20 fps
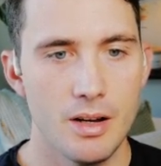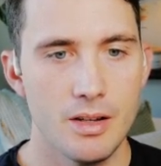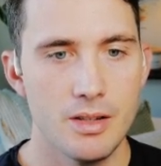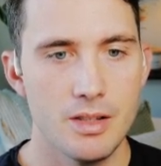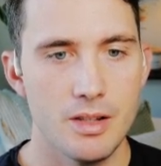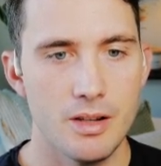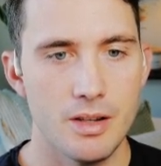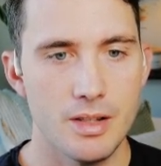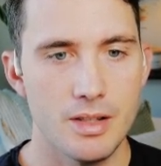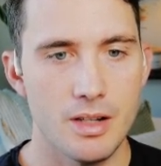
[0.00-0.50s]

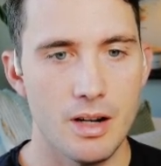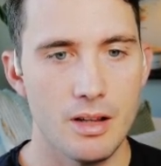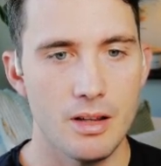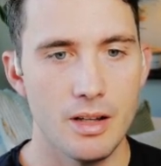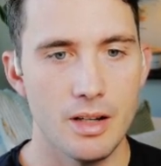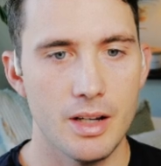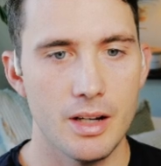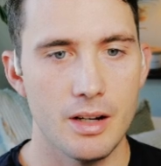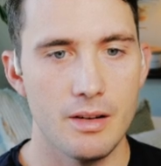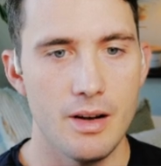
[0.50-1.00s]
So it'll start
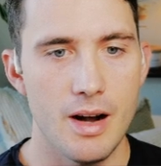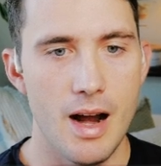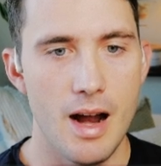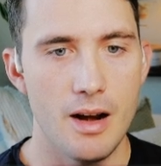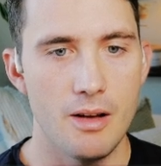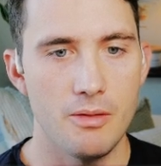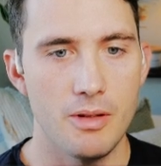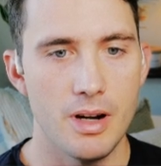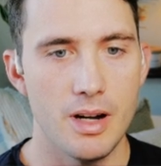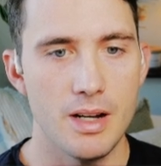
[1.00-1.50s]
looking
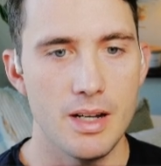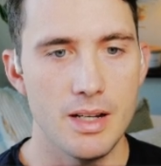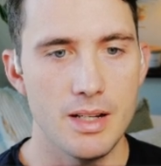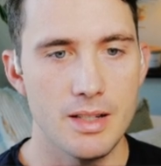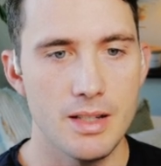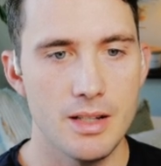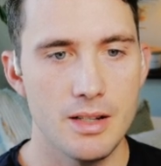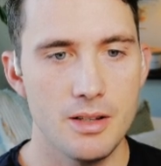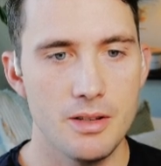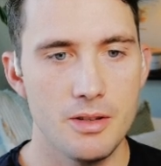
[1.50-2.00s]
around at what it
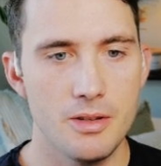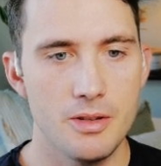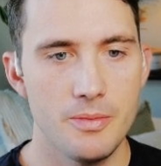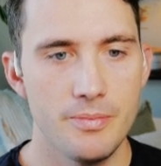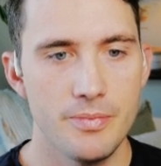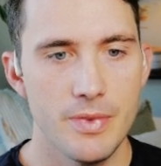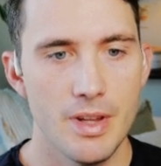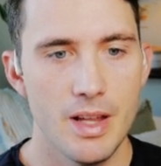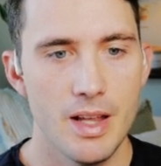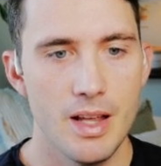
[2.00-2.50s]
needs to do.
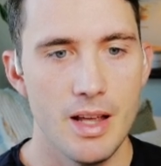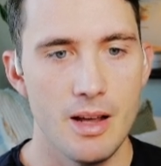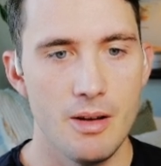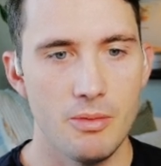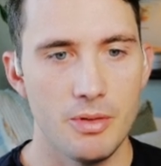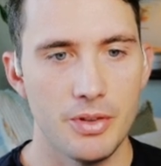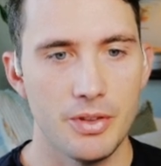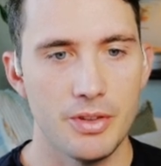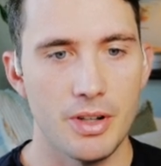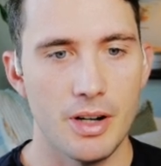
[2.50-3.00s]
It
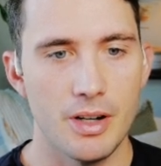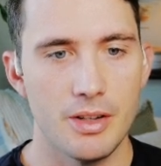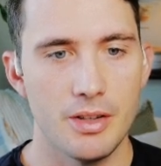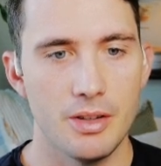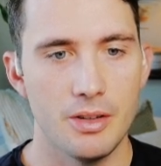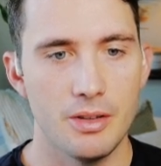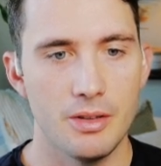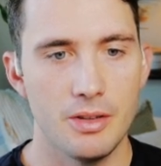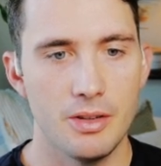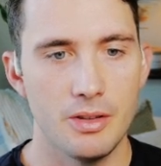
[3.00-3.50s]
will start
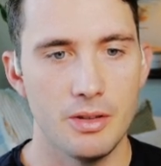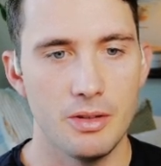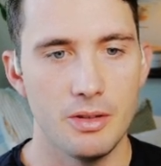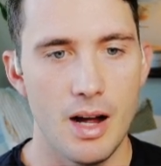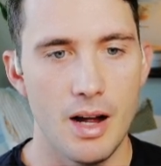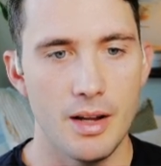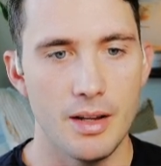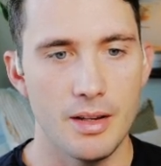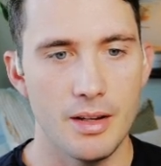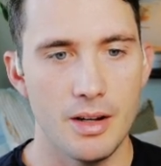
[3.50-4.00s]
to
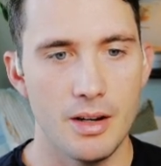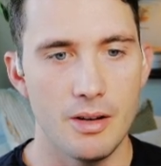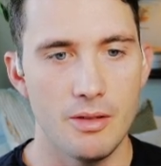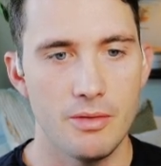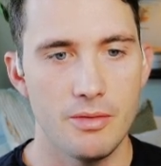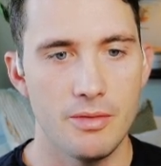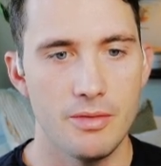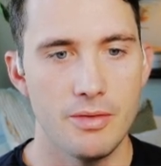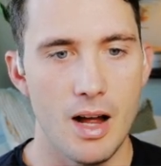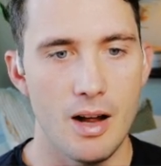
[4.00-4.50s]
do,
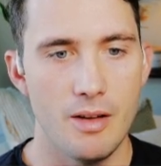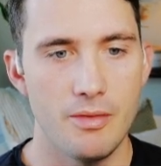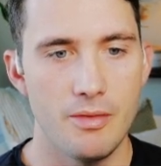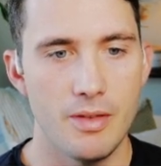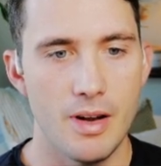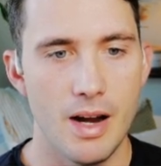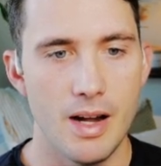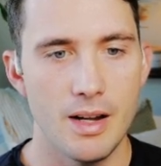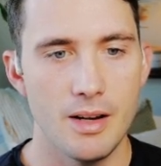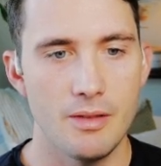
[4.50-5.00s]

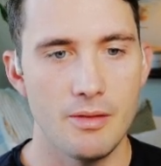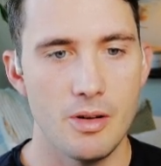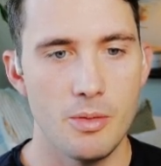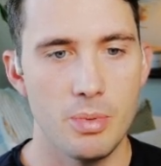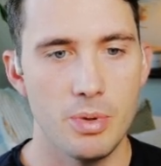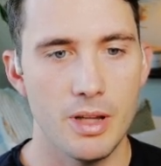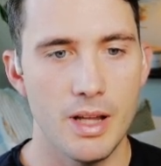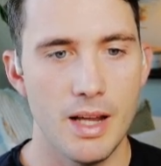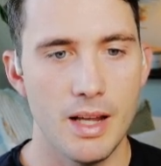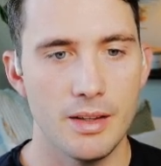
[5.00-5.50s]
find and
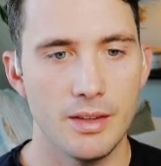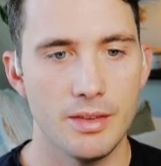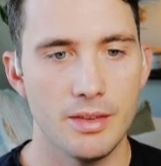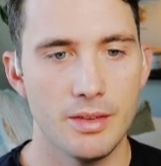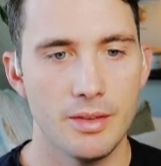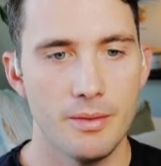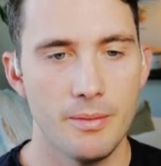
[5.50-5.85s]
replace.